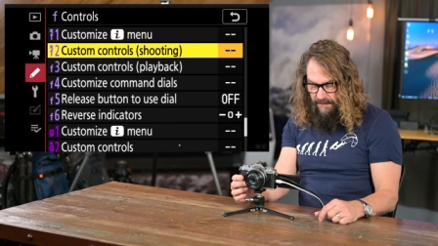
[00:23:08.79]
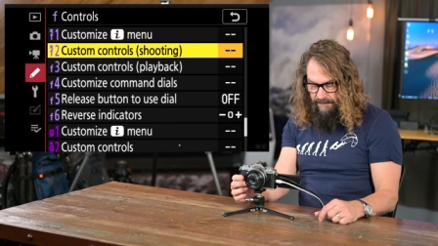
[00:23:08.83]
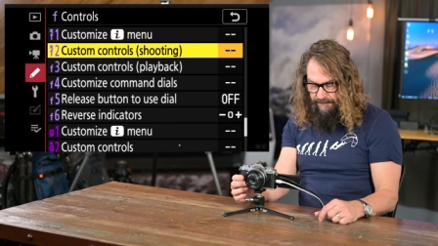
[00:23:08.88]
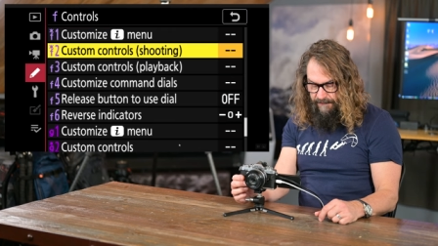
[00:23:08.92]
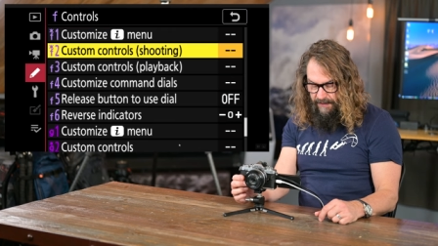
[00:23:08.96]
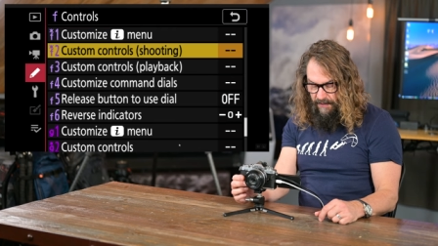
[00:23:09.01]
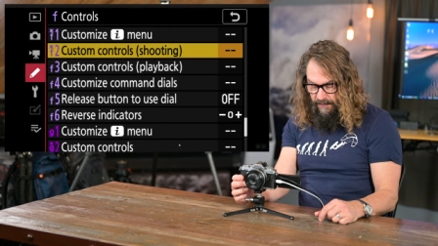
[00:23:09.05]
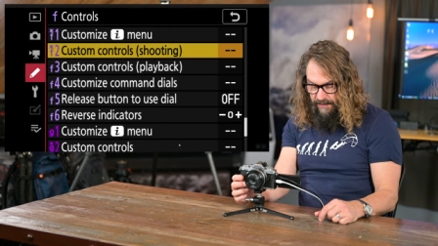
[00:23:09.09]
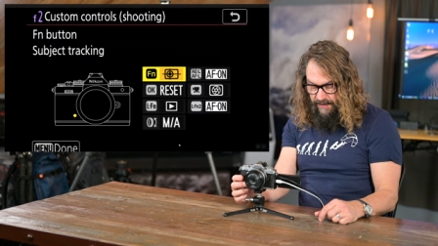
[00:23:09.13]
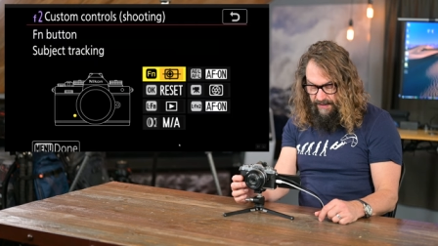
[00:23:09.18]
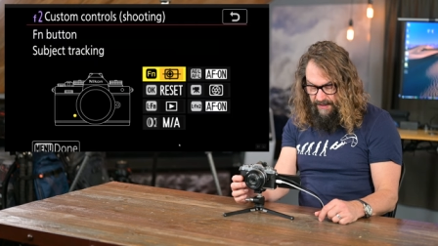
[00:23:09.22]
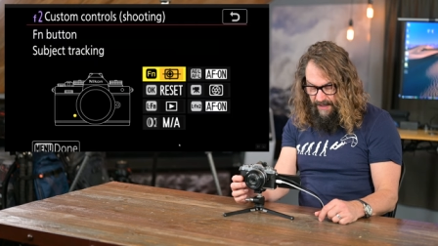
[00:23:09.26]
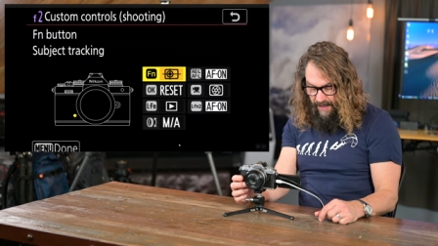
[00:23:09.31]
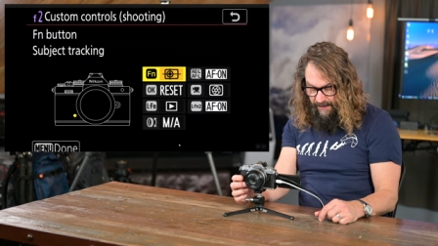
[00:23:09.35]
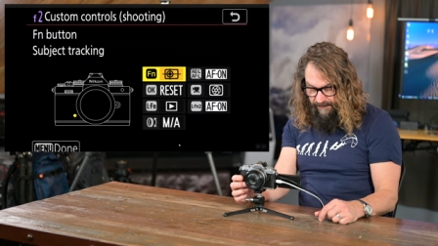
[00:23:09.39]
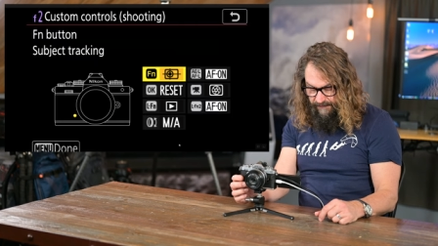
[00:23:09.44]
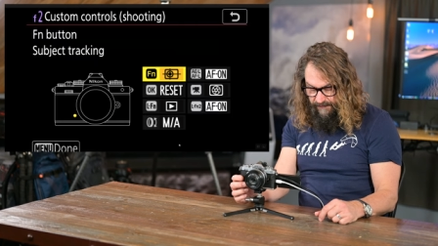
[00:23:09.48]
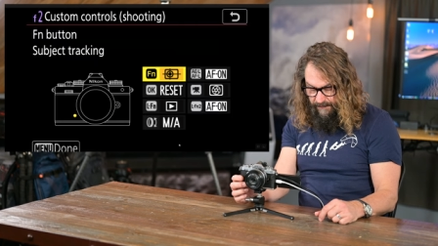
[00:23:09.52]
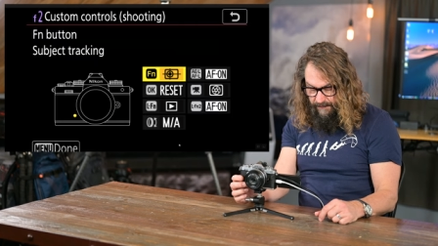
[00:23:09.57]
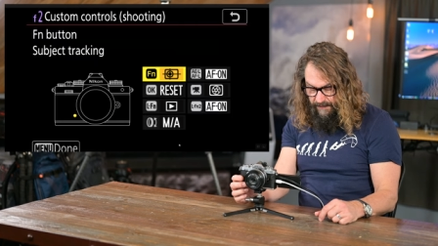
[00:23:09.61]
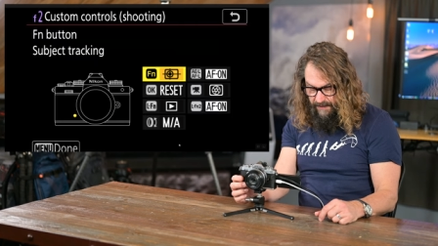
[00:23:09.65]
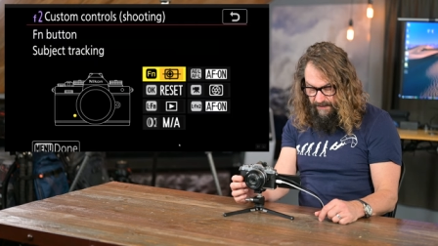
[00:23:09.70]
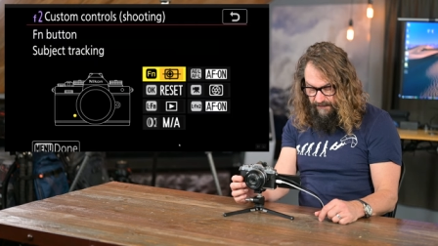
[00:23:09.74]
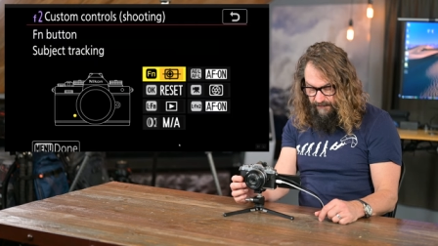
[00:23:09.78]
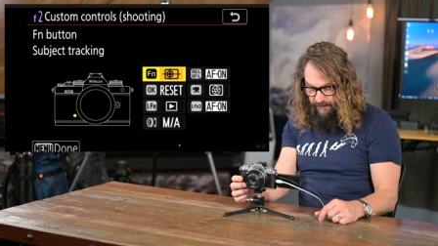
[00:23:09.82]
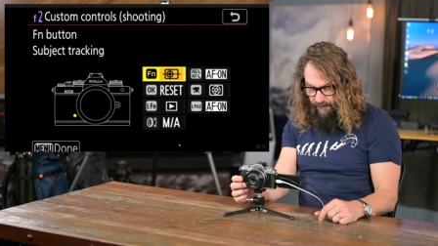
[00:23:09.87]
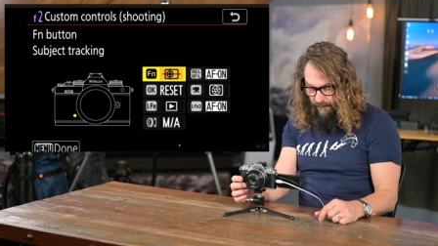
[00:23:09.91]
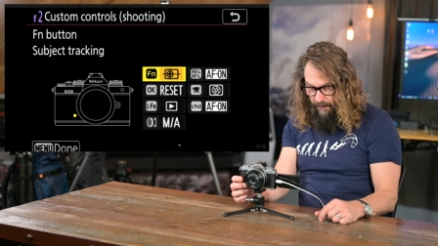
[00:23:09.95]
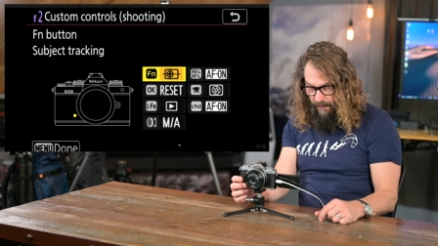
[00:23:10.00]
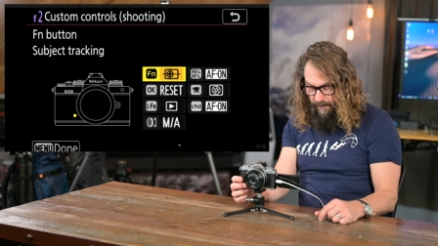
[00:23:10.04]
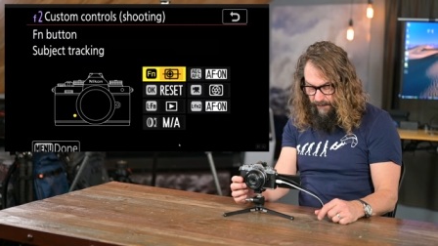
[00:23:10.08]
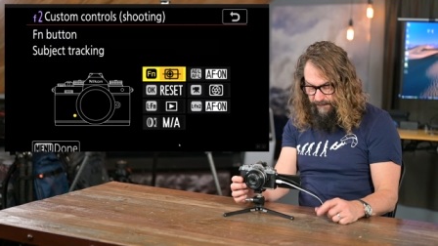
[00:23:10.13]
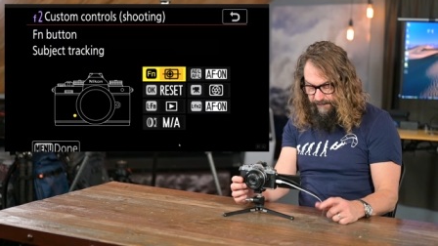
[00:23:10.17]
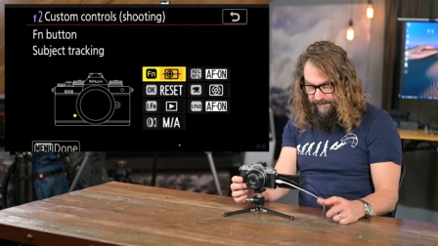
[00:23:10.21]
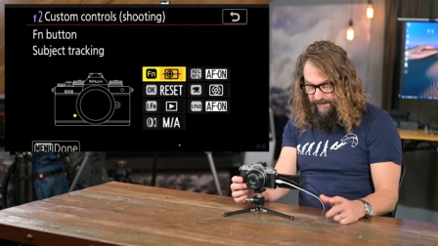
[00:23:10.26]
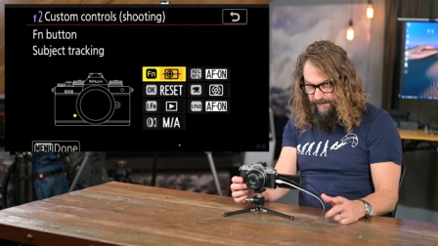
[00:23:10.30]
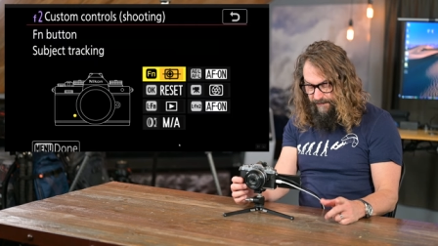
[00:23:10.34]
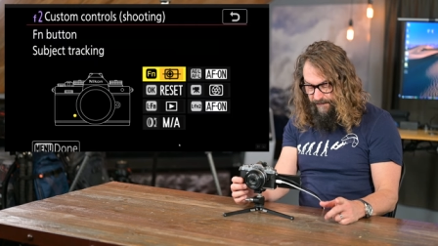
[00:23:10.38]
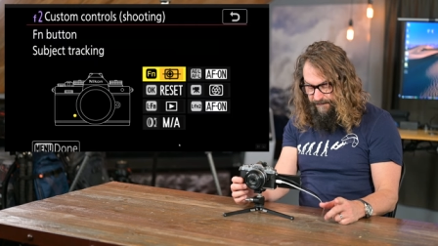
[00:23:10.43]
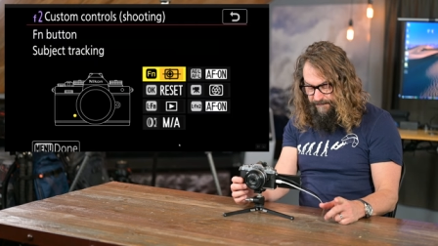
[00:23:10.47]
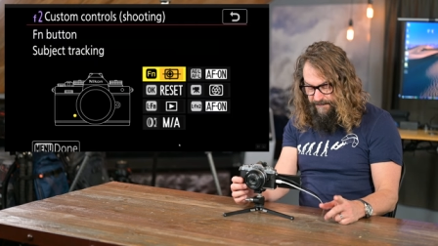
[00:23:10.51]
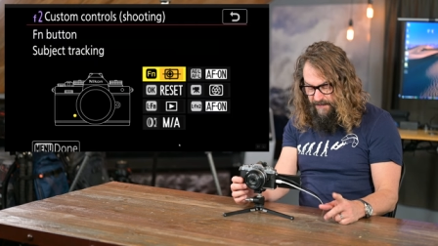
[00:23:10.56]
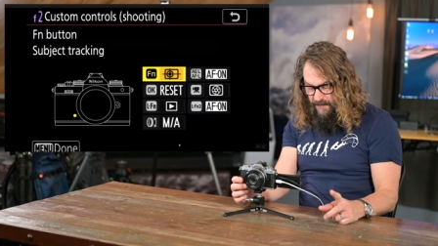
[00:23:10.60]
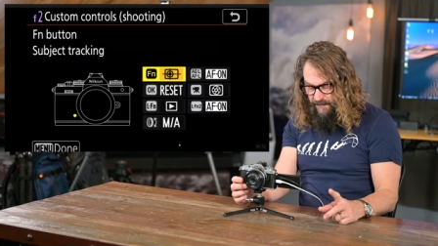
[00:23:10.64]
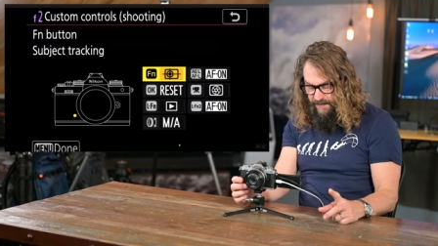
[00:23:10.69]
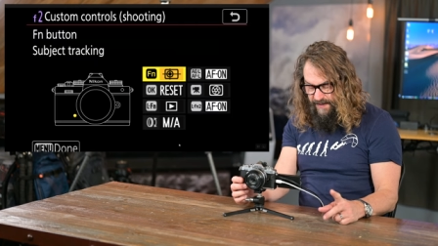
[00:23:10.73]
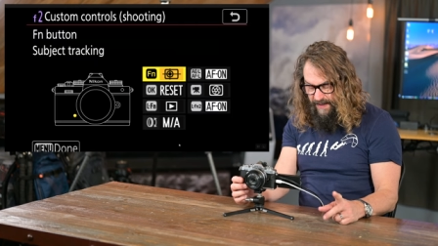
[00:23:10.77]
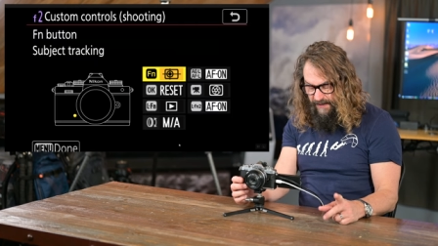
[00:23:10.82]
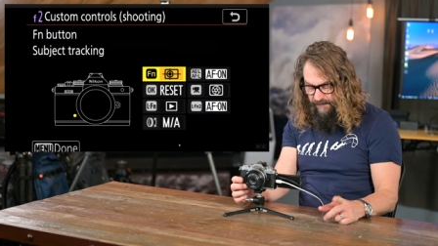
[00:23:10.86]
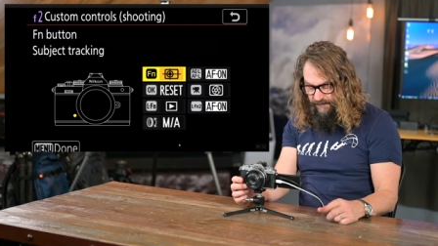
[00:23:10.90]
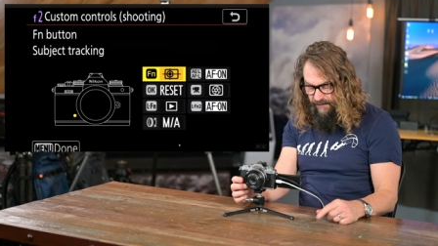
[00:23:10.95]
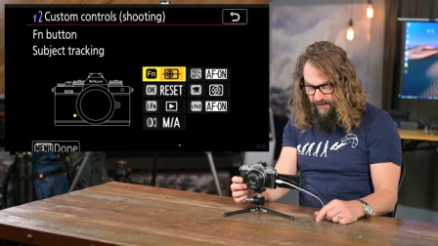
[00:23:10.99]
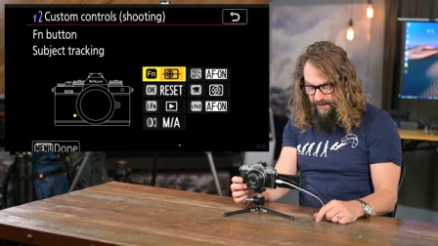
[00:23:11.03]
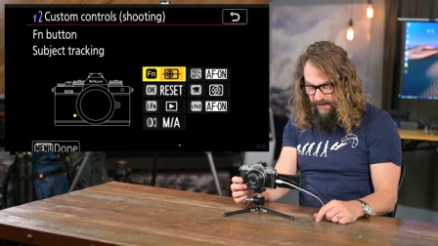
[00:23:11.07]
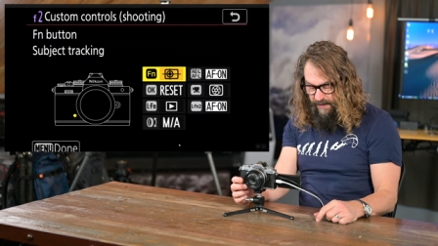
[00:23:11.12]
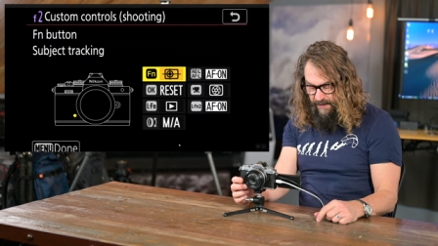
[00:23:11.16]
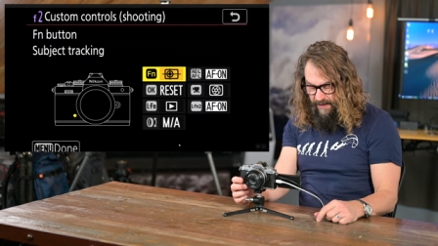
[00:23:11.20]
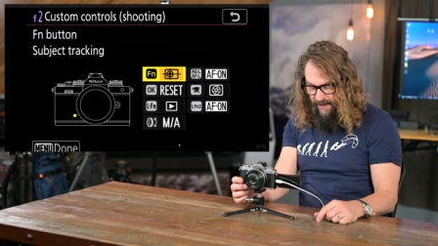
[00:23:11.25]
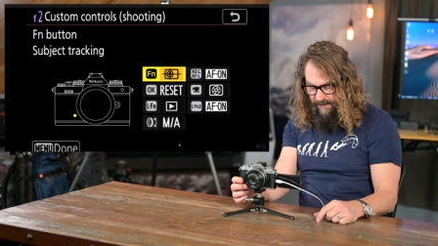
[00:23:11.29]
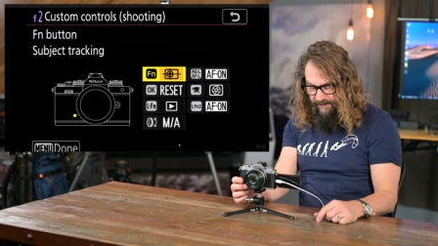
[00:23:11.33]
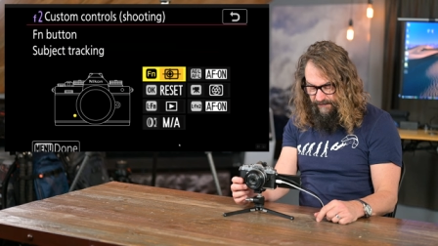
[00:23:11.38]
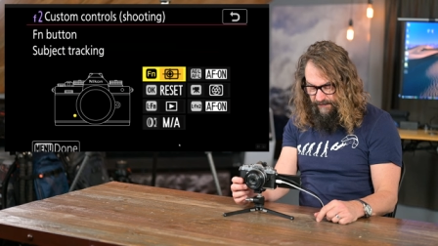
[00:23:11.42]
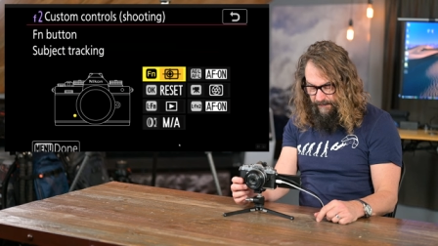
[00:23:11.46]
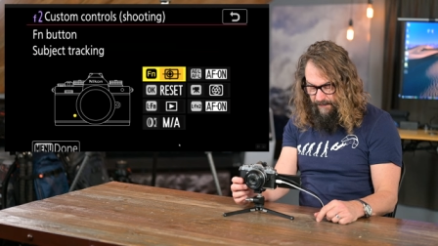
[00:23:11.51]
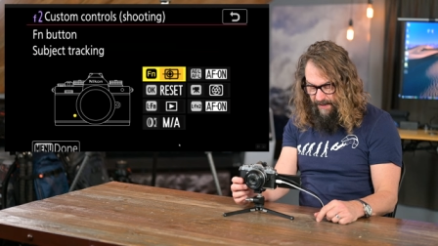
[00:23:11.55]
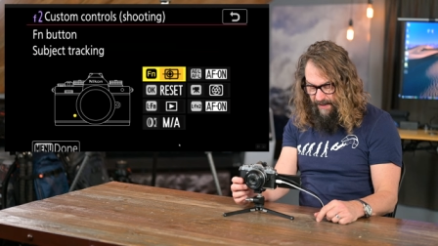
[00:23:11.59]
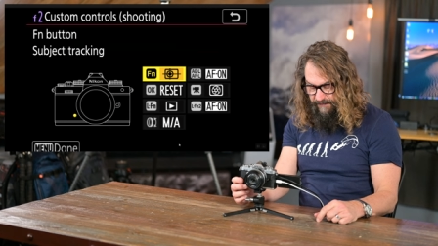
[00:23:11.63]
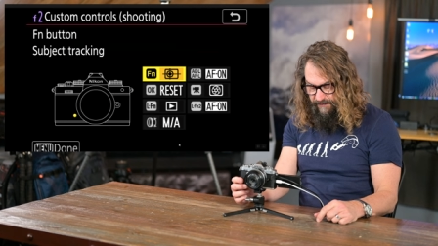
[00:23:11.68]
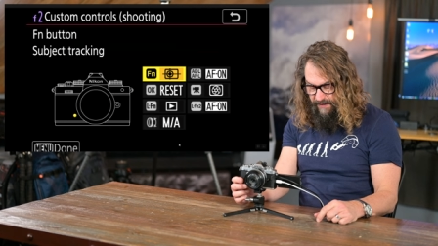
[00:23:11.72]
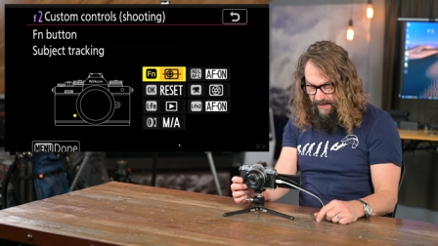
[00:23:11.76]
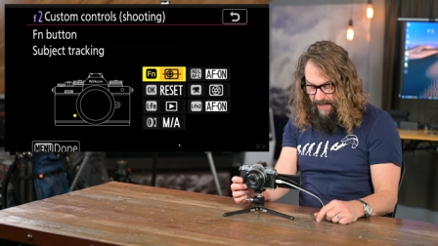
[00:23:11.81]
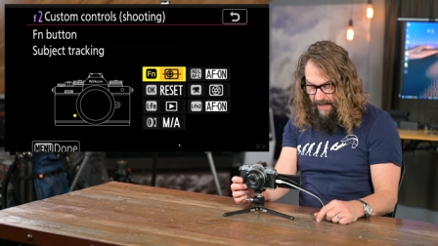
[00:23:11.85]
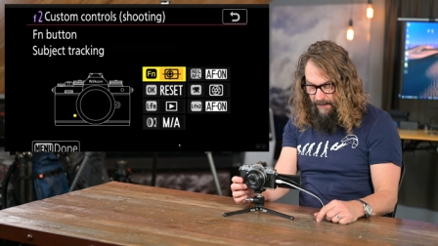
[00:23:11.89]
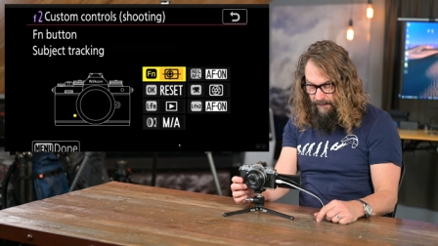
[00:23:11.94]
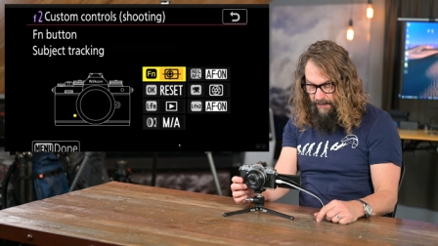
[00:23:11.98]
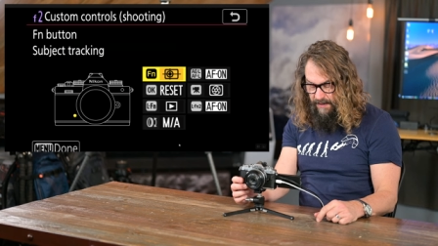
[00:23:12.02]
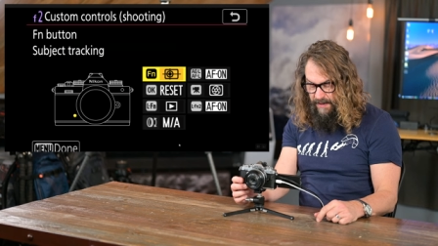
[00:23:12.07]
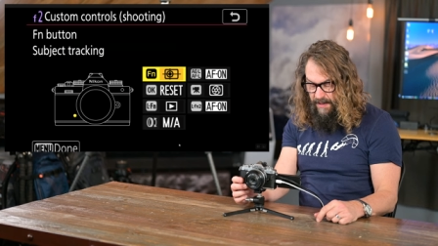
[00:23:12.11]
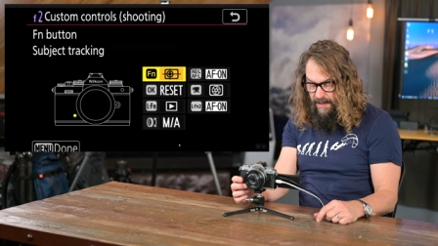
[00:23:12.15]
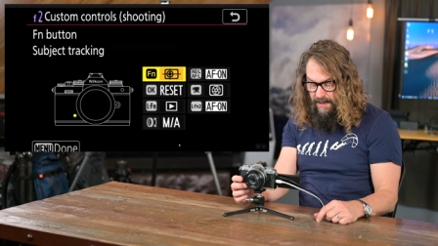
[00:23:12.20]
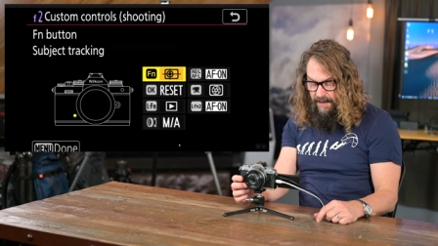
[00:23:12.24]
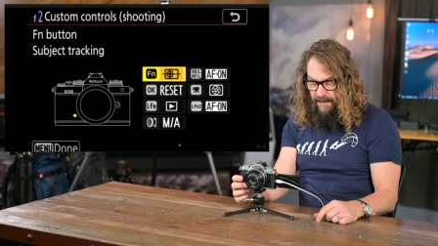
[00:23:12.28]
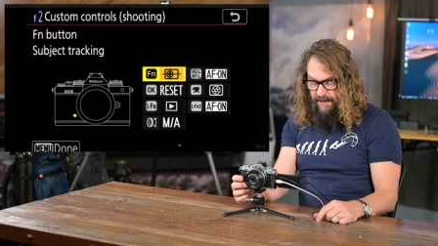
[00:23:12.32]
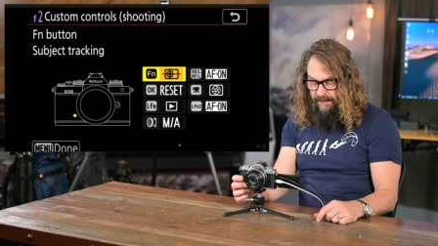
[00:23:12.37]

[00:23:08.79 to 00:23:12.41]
If we go into custom controls, there's a few things you can customize, and I would